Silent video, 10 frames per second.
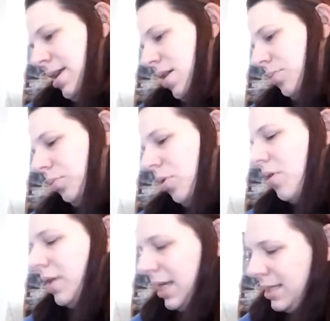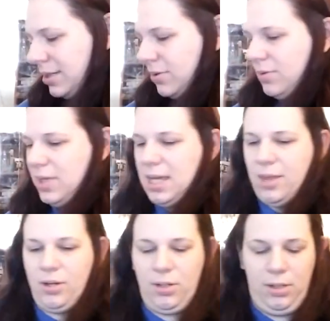Now we're rolling into the
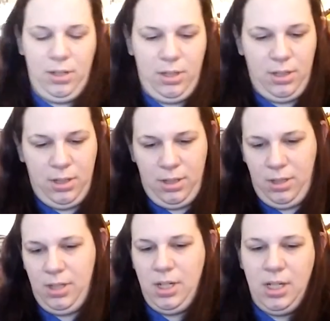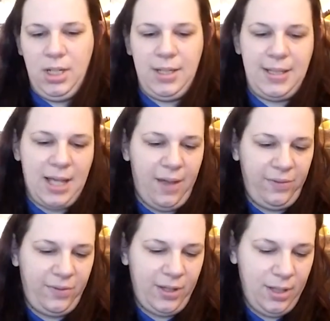other
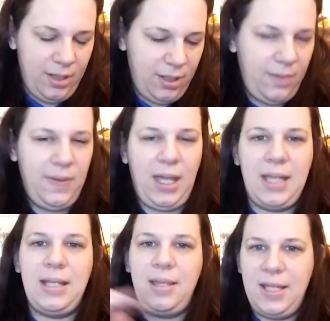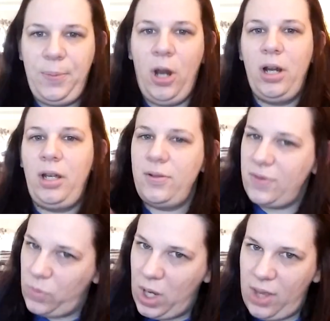stuff. Like I said, this part
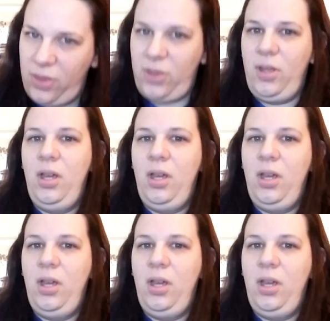goes with